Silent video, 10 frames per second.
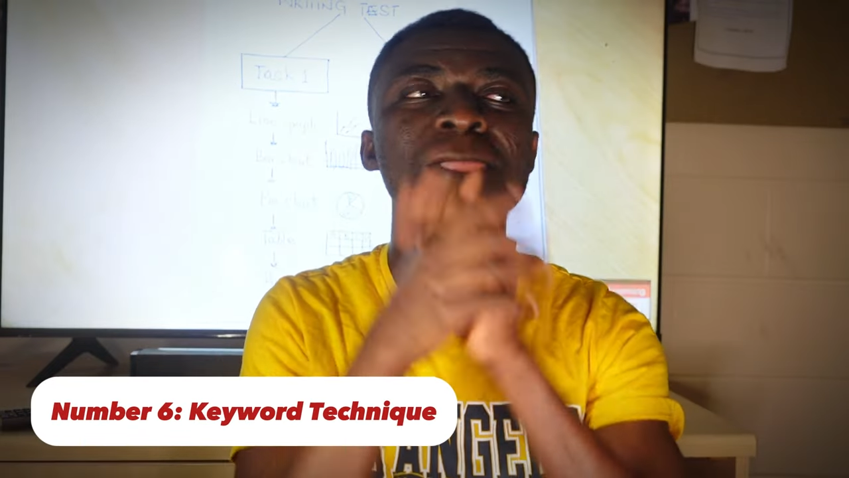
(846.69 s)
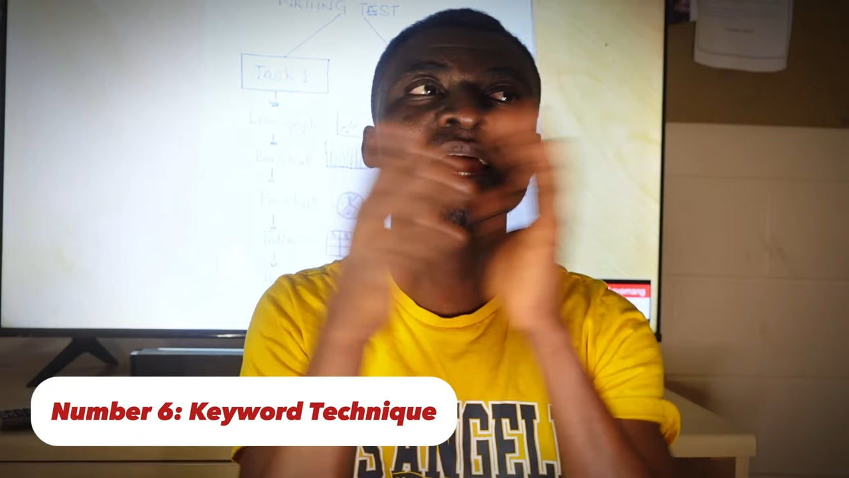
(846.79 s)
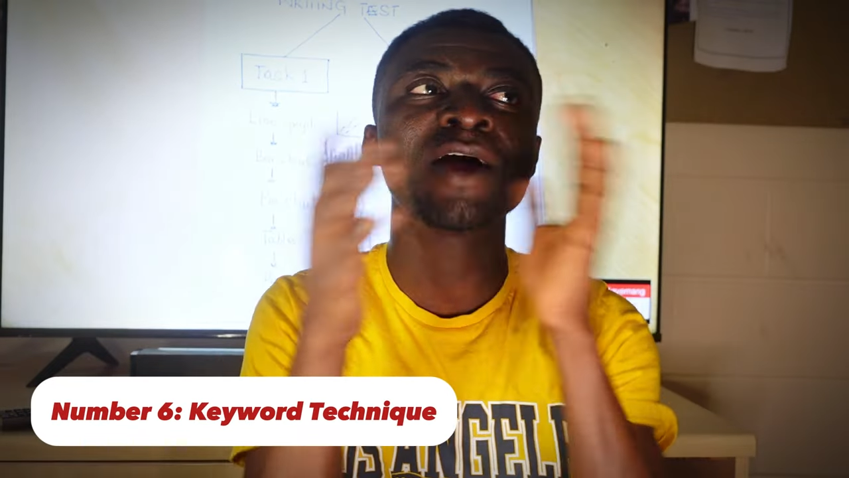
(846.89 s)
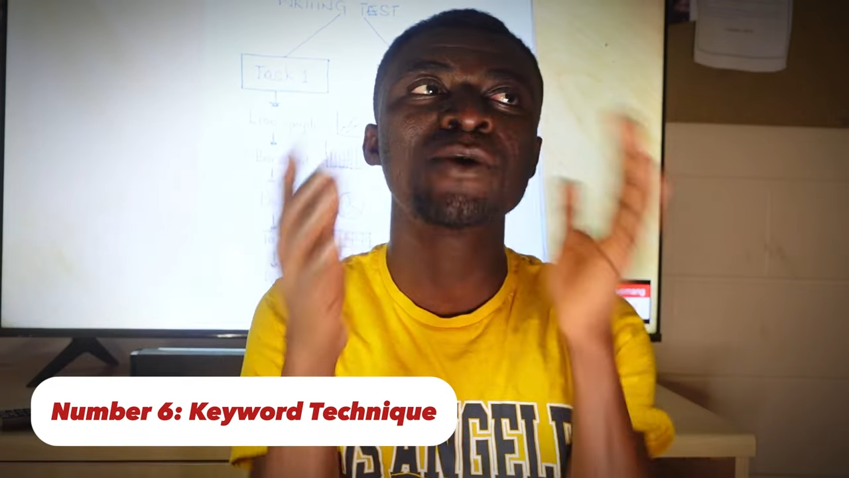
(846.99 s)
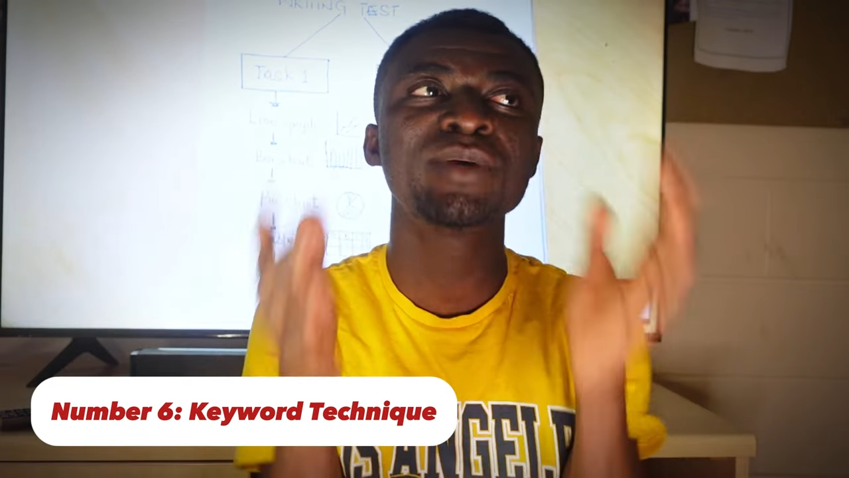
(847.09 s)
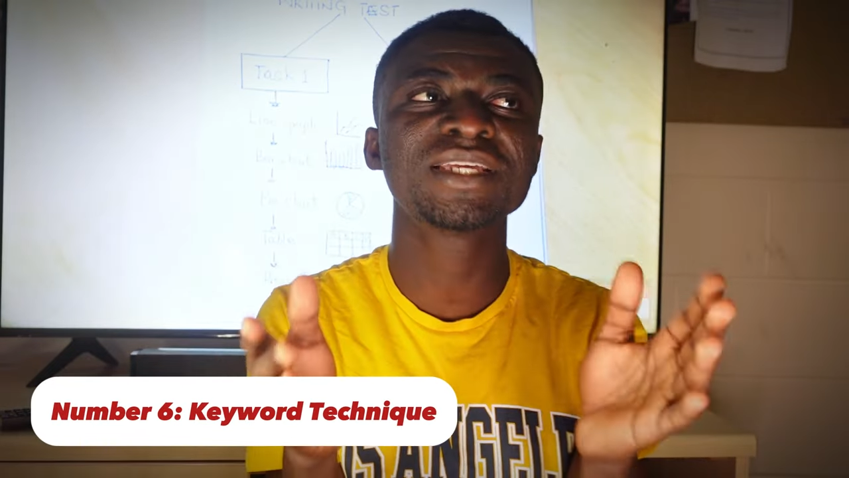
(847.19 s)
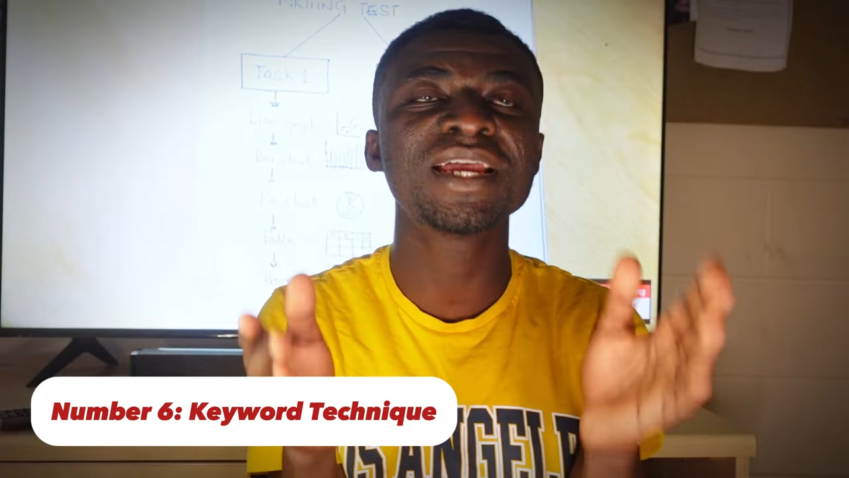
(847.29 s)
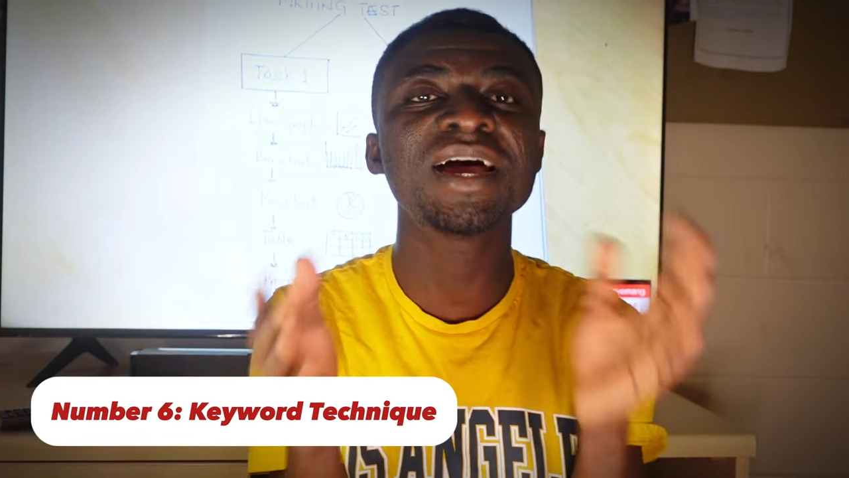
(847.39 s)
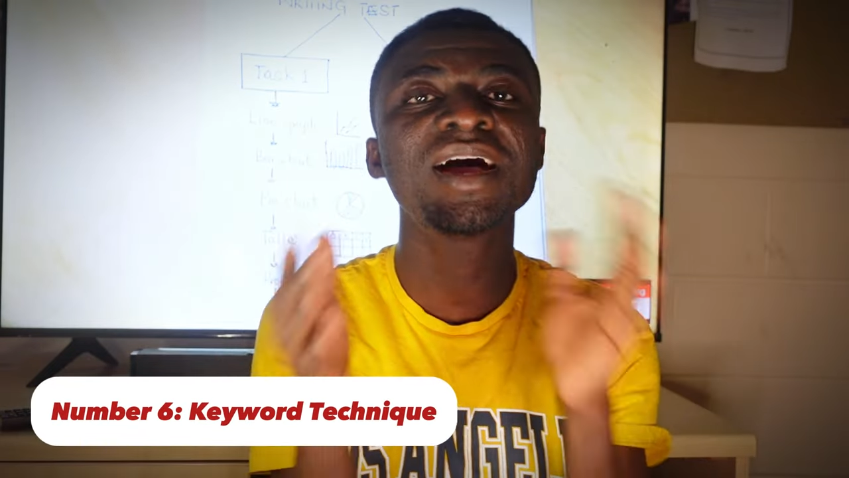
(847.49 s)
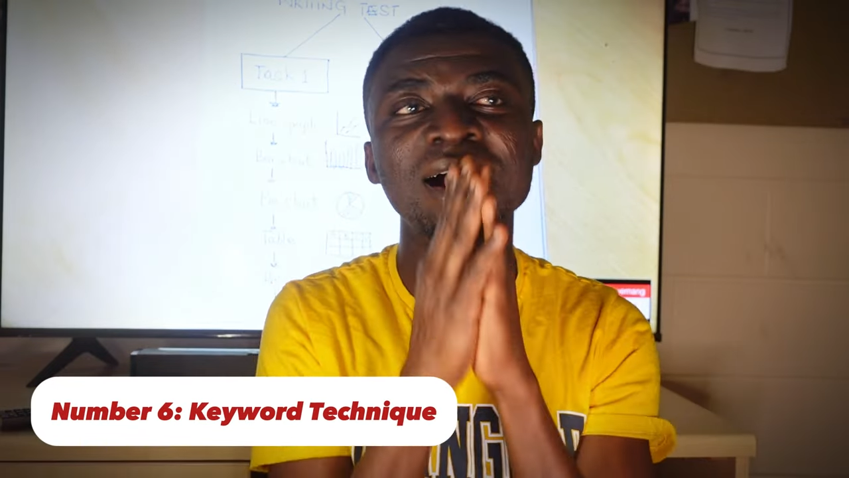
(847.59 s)
I always say
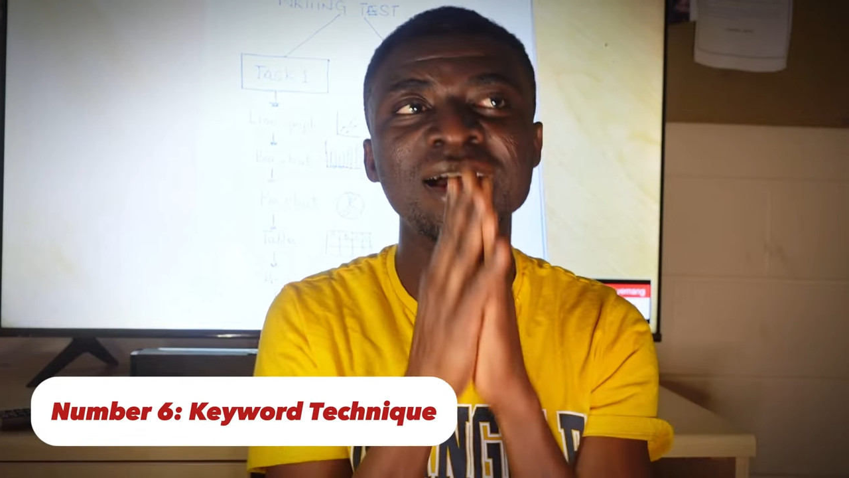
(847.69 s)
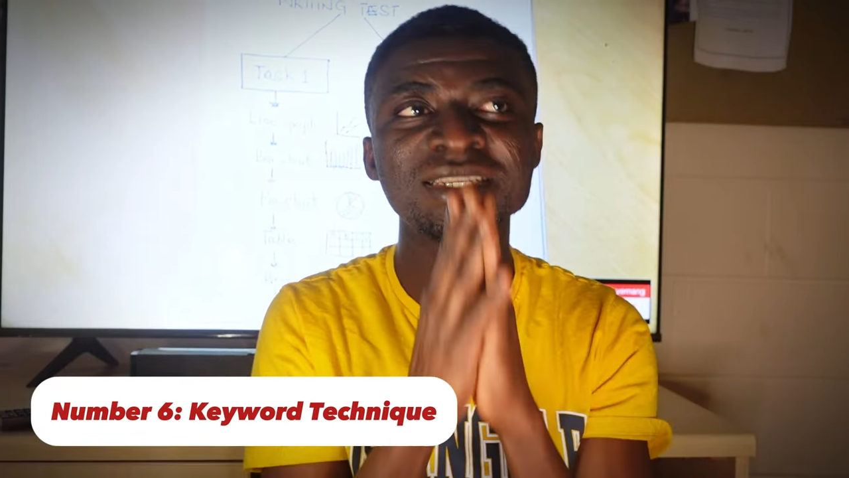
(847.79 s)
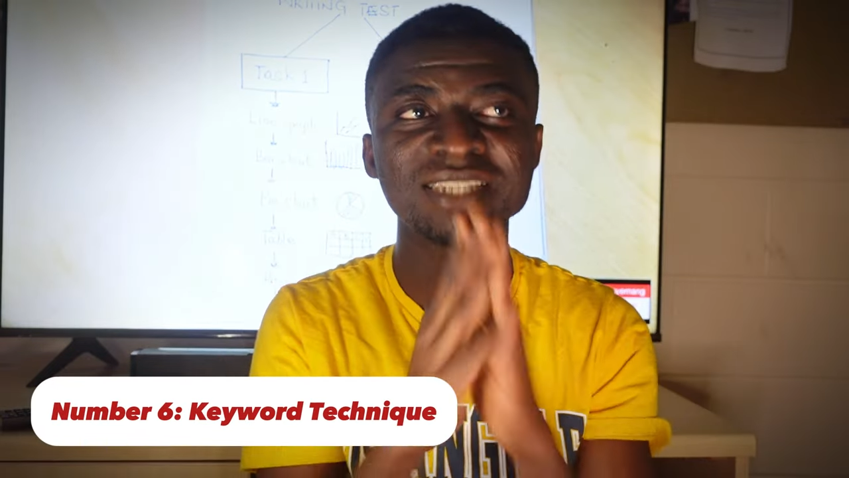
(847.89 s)
that as